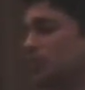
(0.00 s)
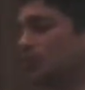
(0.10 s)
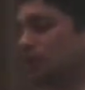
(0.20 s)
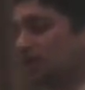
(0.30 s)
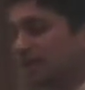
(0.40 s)

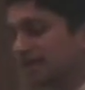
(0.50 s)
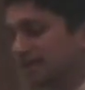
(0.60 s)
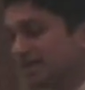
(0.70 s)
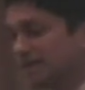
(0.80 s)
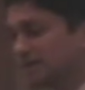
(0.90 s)

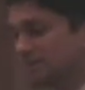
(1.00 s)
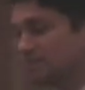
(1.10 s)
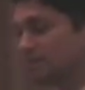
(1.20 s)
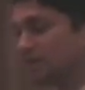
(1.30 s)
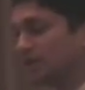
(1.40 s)
We
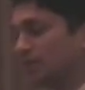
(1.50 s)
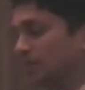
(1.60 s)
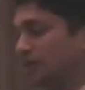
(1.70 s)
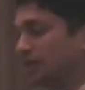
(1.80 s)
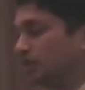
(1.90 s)

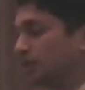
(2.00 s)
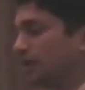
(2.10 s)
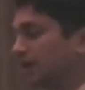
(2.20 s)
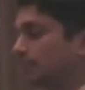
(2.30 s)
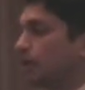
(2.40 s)

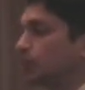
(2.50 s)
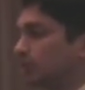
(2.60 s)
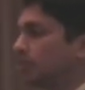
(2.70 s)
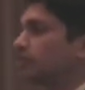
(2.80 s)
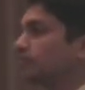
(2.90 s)
had about
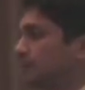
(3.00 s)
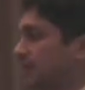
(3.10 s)
1 month of